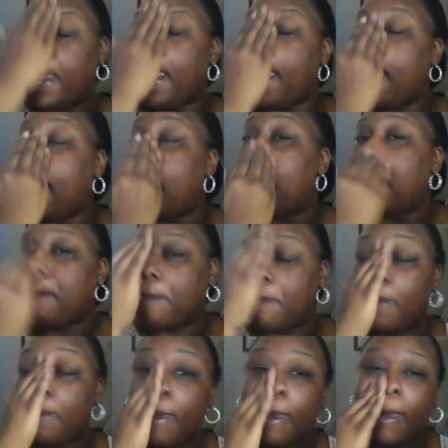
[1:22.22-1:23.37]
I'm
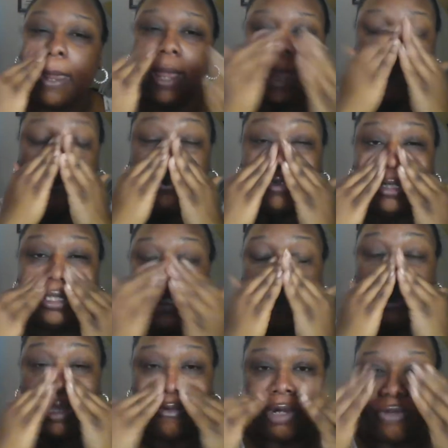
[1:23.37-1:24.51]
sure
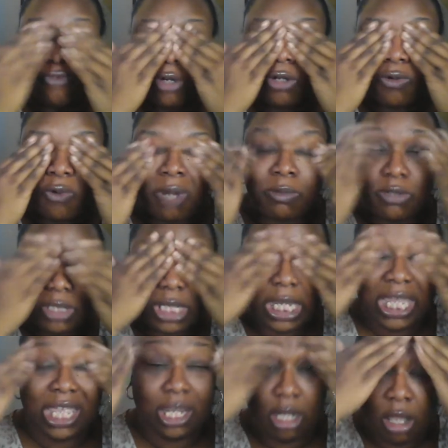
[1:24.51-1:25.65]
they work for normal
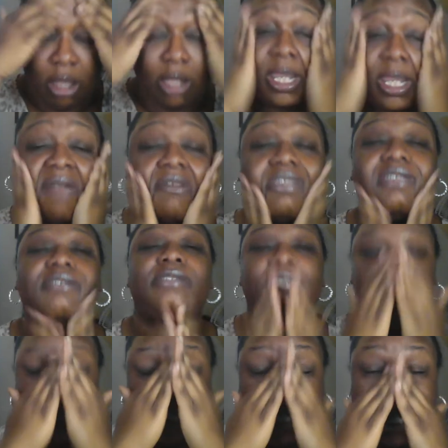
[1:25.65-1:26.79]
skin, all types of
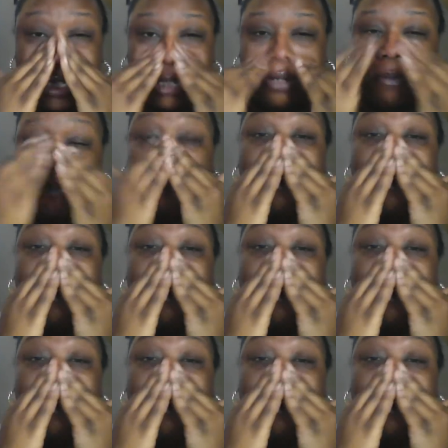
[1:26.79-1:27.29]
skin,